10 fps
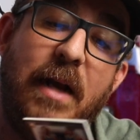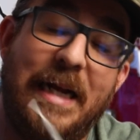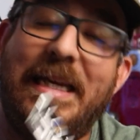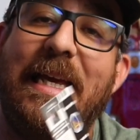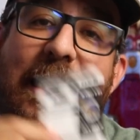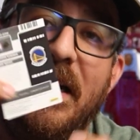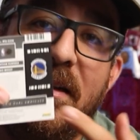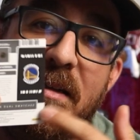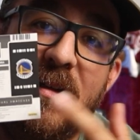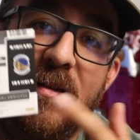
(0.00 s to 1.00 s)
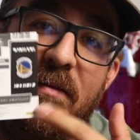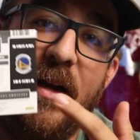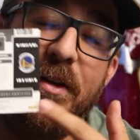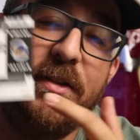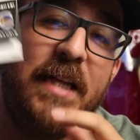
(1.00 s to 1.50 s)
I get it,
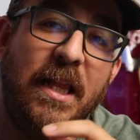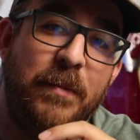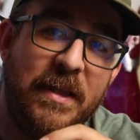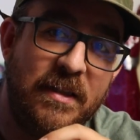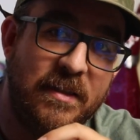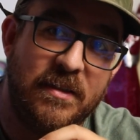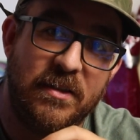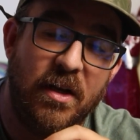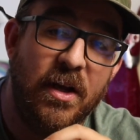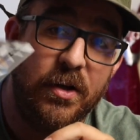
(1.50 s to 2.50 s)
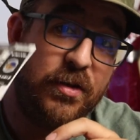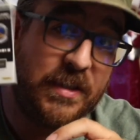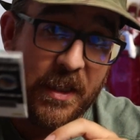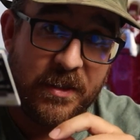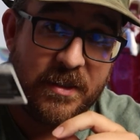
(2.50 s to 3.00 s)
right? You're telling me that this is, you're
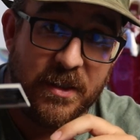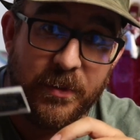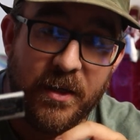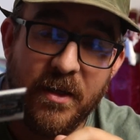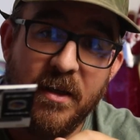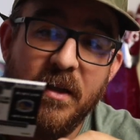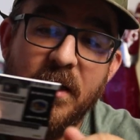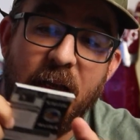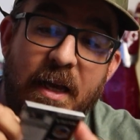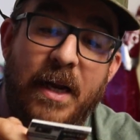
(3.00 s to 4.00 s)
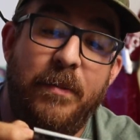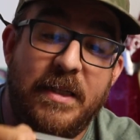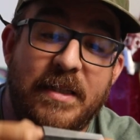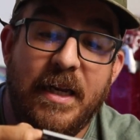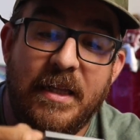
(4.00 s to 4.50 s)
selling it to me and I'm
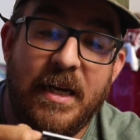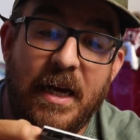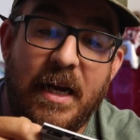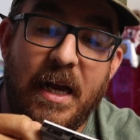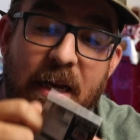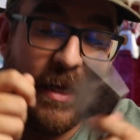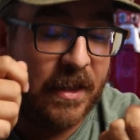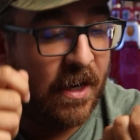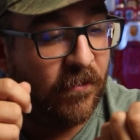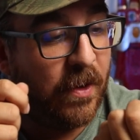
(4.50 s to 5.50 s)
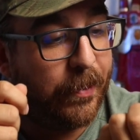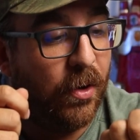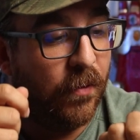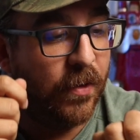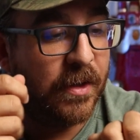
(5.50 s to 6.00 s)
excited that I got it. And then I flip it
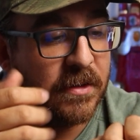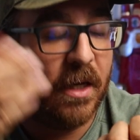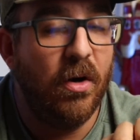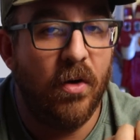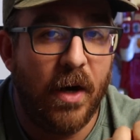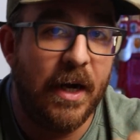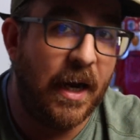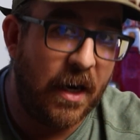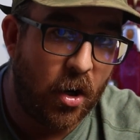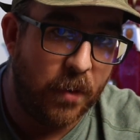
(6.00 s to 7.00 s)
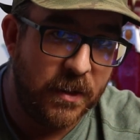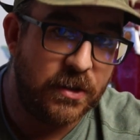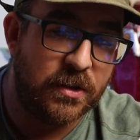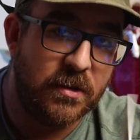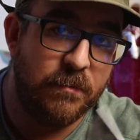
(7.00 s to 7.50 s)
over and it's like, oh, I got
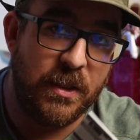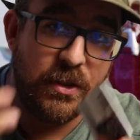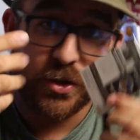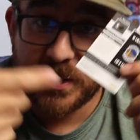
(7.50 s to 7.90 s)
garbage because you're